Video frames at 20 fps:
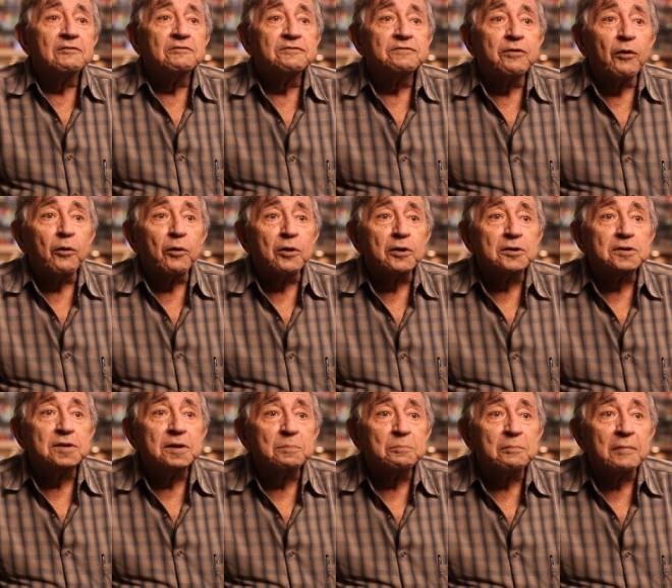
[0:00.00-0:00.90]

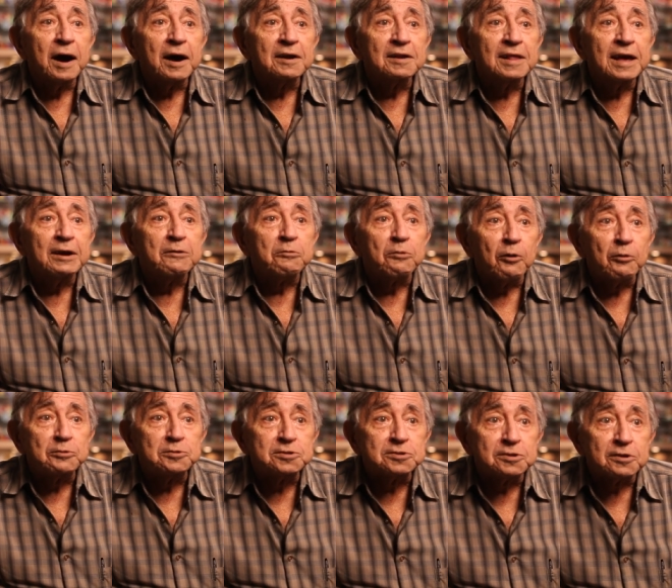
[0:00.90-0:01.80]
Ford Model A
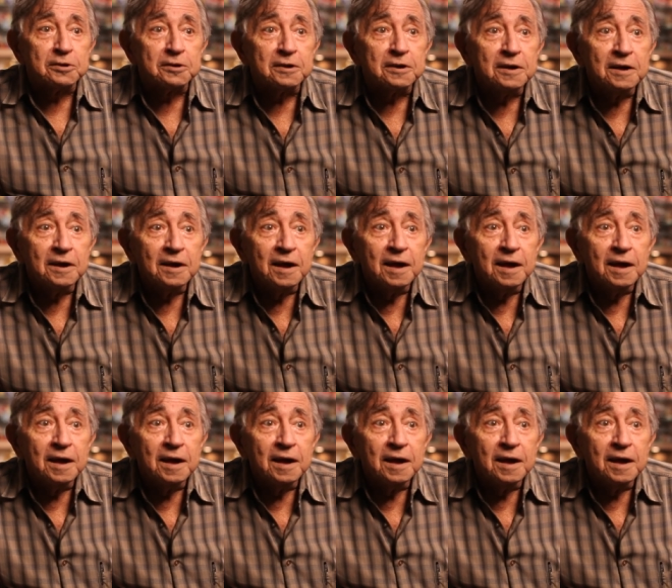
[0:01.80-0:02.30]
Roadster,